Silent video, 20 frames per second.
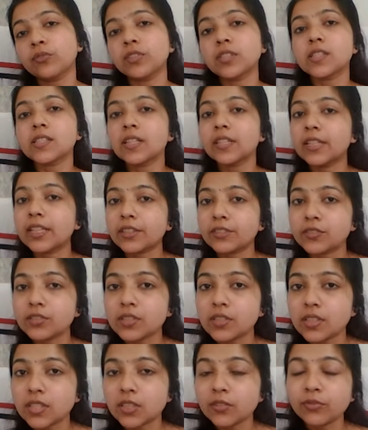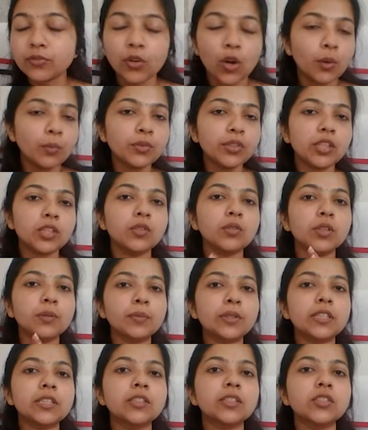of its electricity from
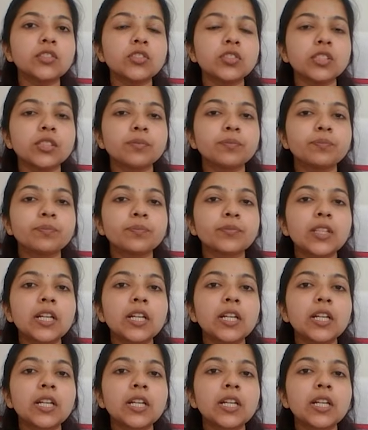renewable energy?